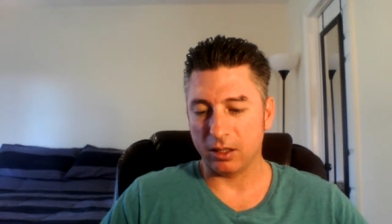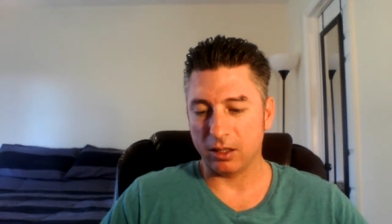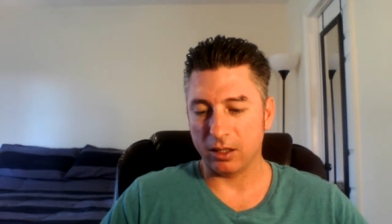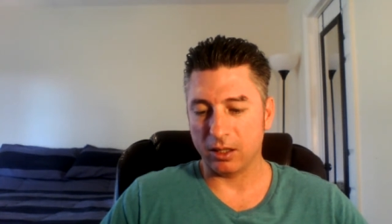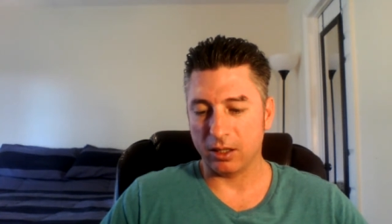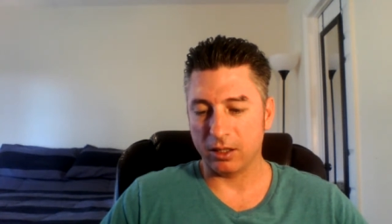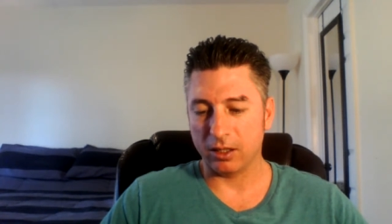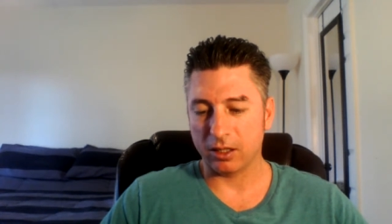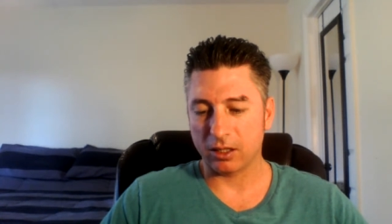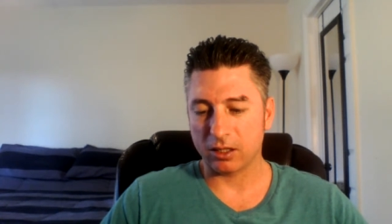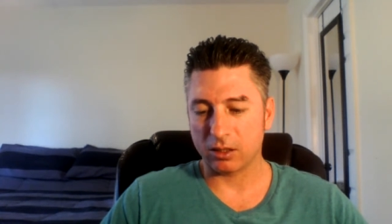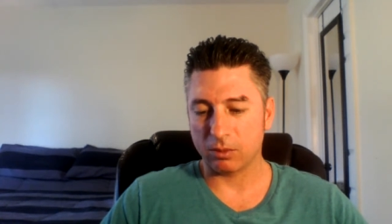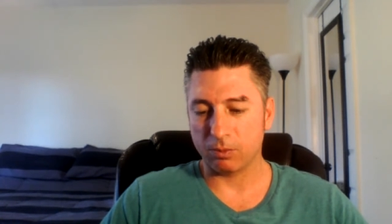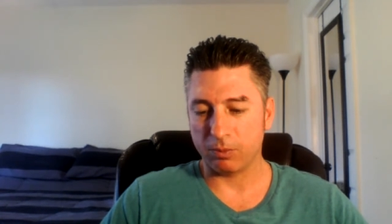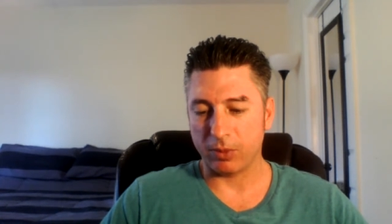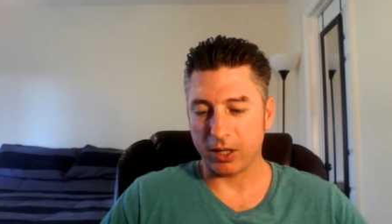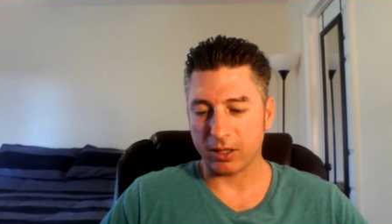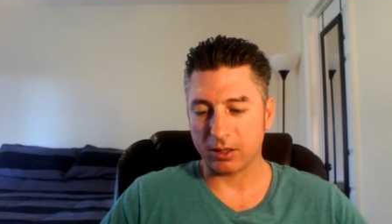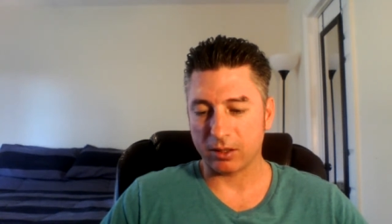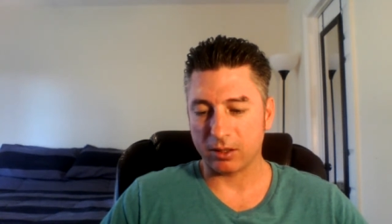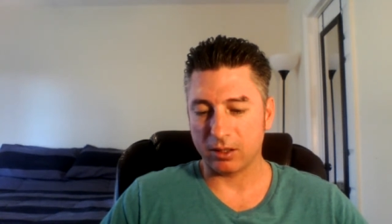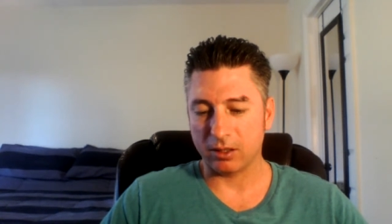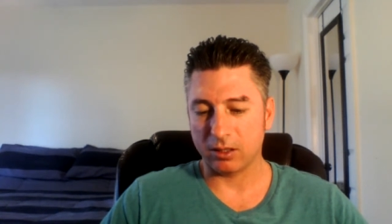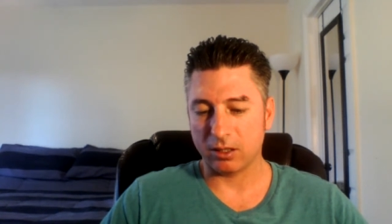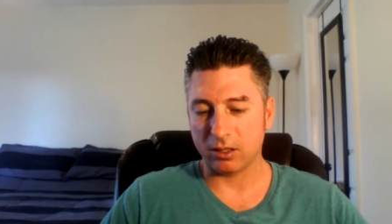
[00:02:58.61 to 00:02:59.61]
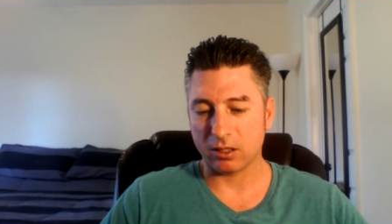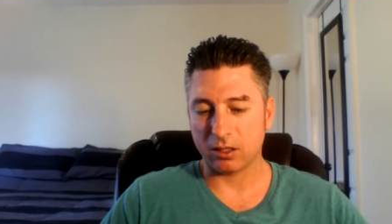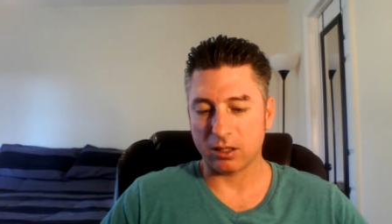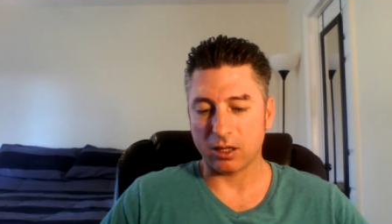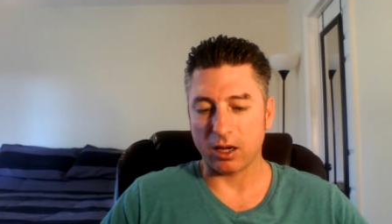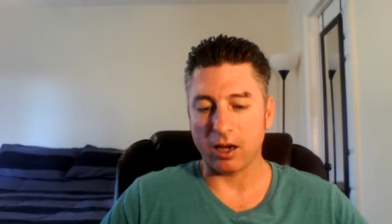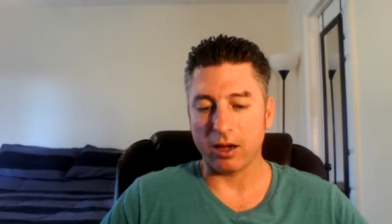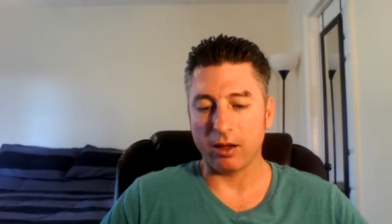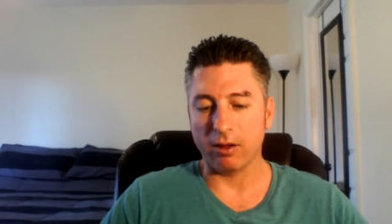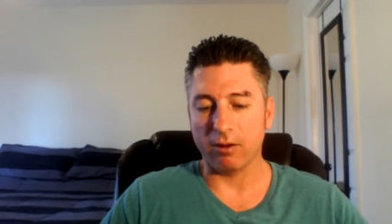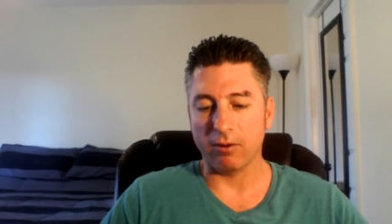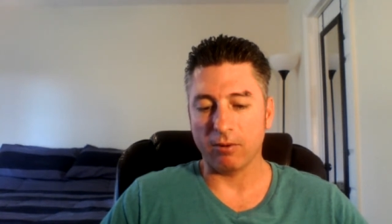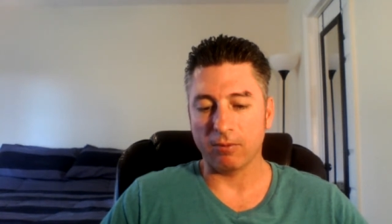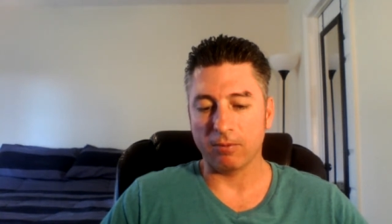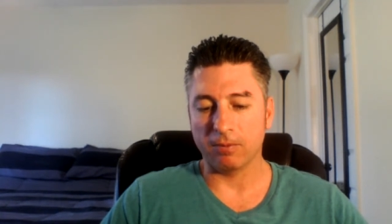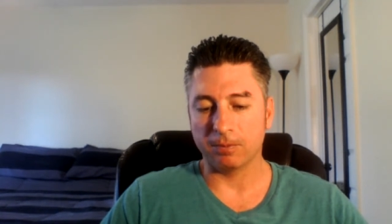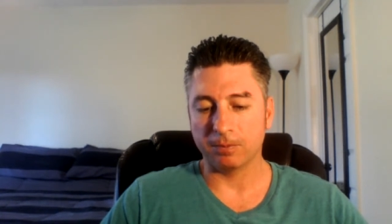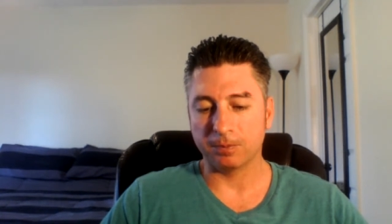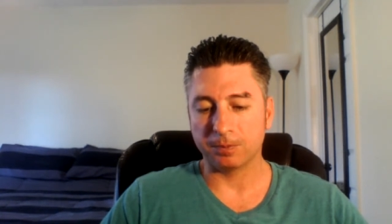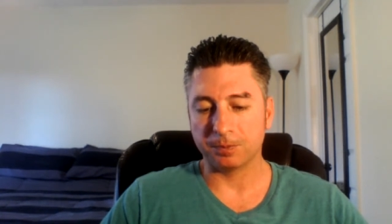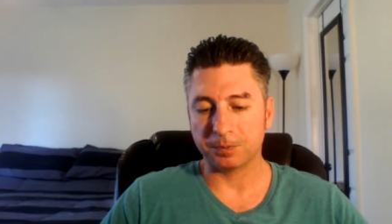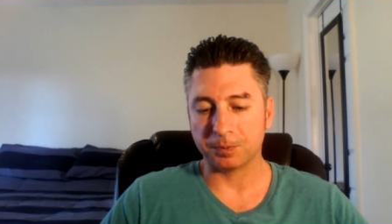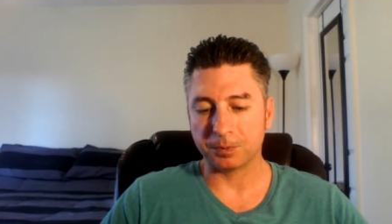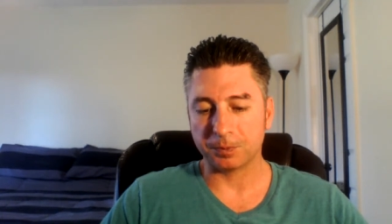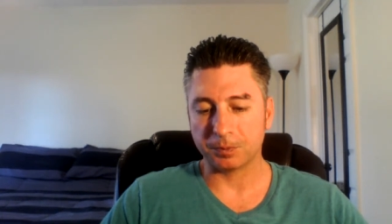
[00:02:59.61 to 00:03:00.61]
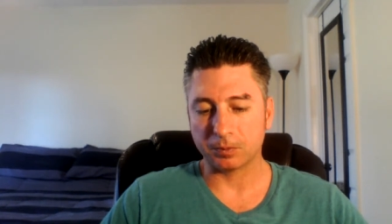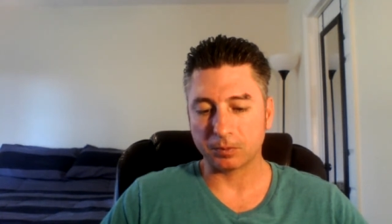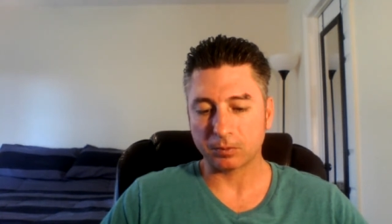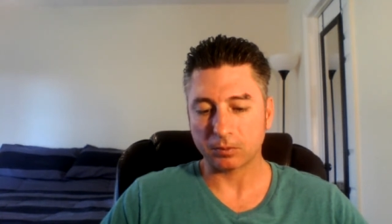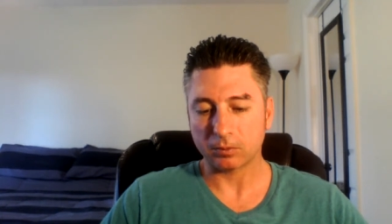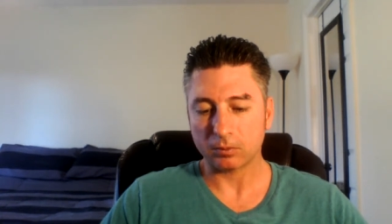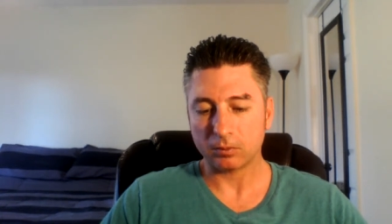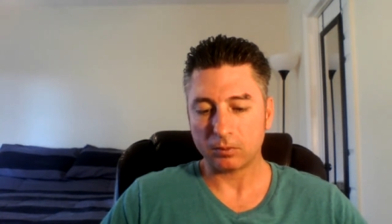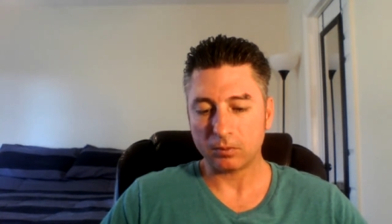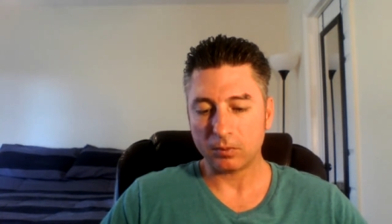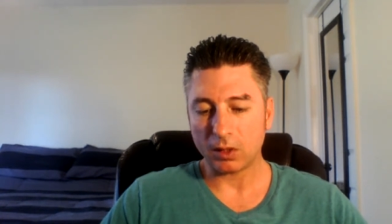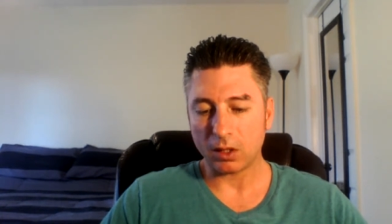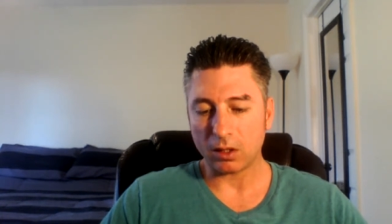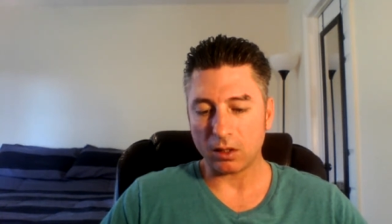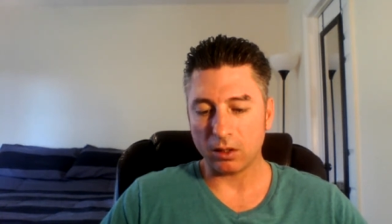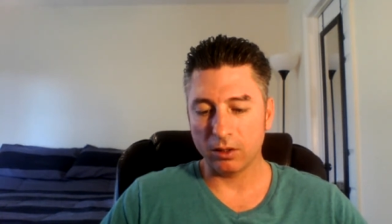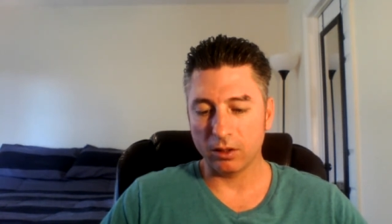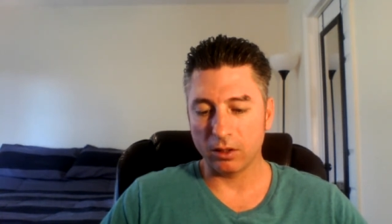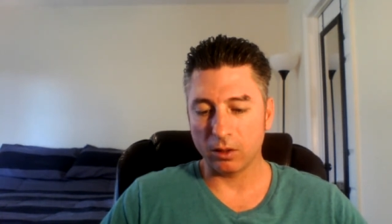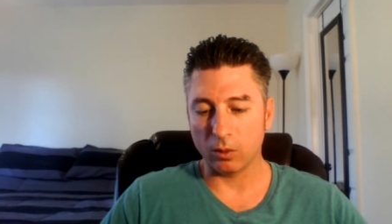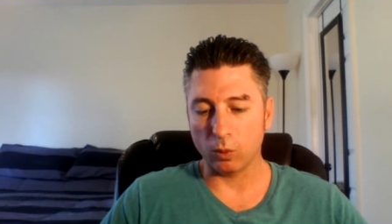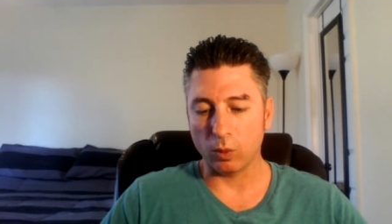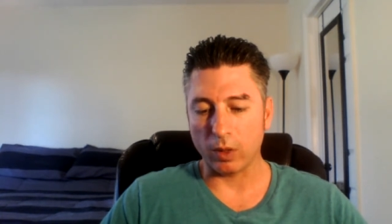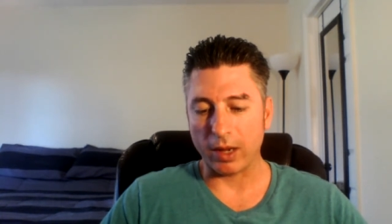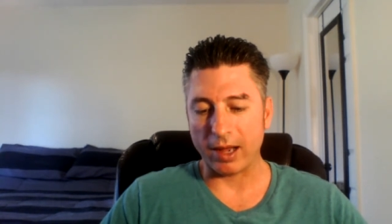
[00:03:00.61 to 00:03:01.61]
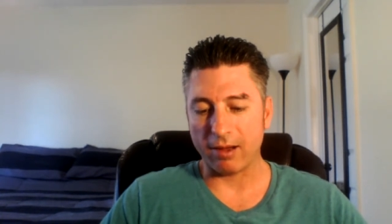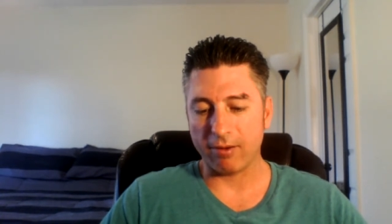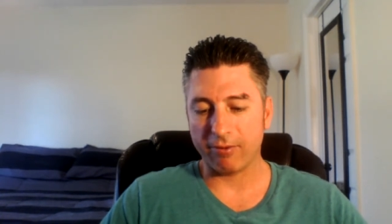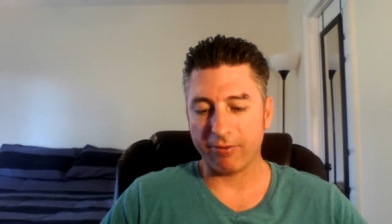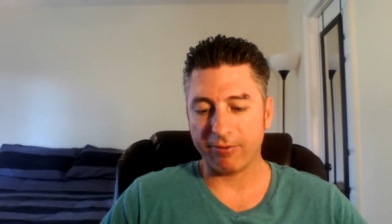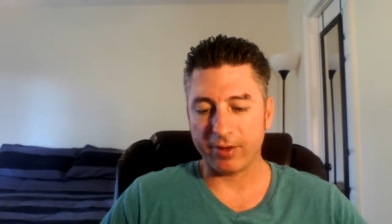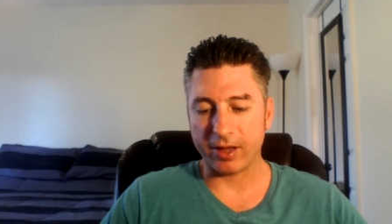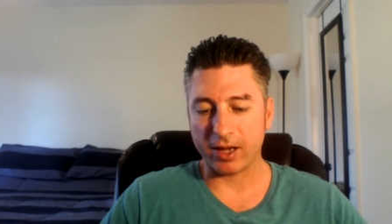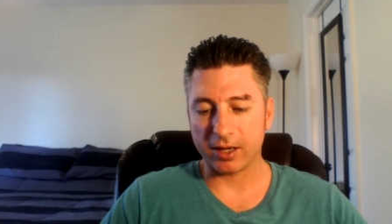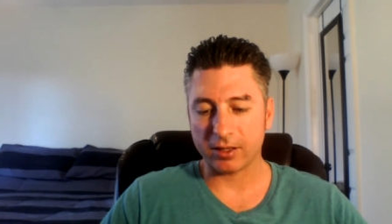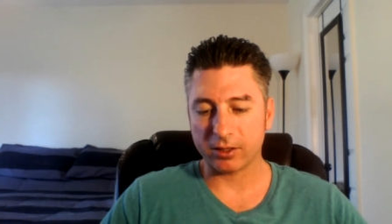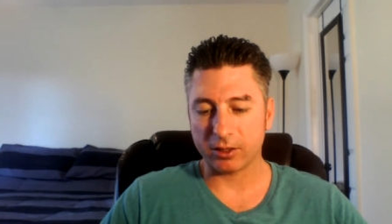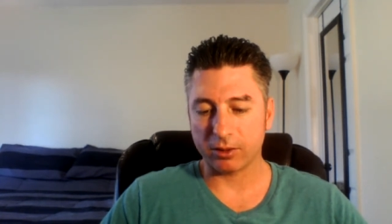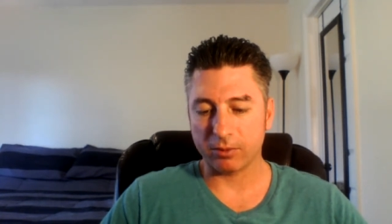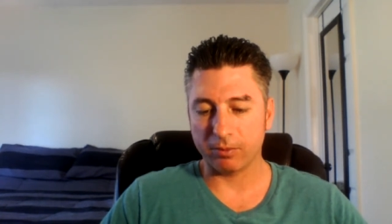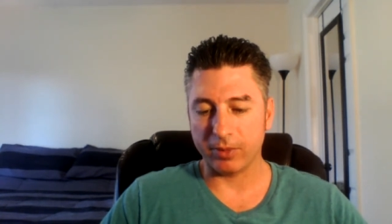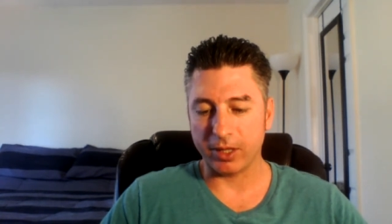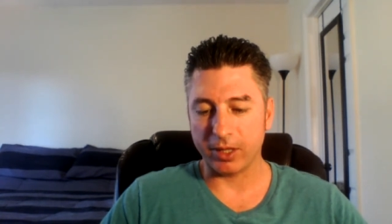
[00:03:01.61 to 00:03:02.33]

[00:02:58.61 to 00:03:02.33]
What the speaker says: unexpected style. The wow factor